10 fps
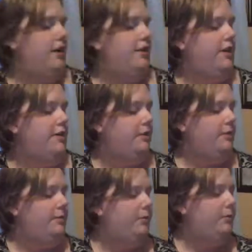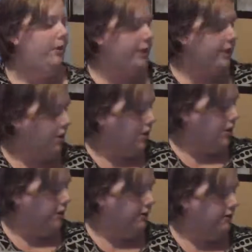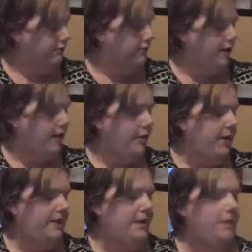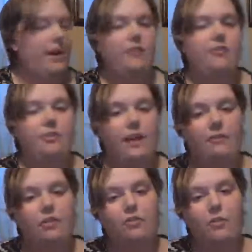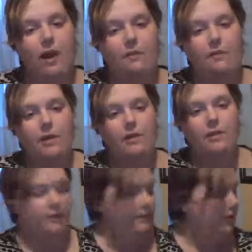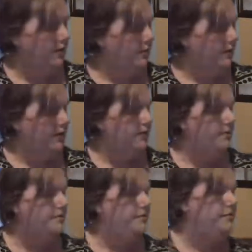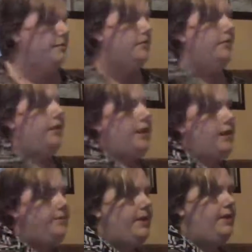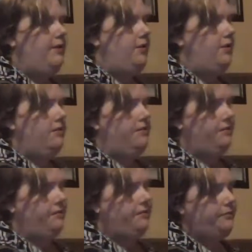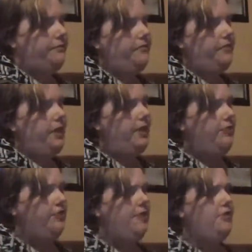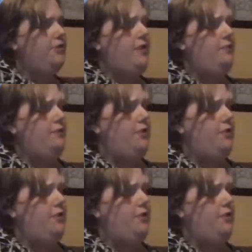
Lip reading: that they would be working on for that week. That way I just have to grab this notebook. Now I can't get it back in there. I just have to grab this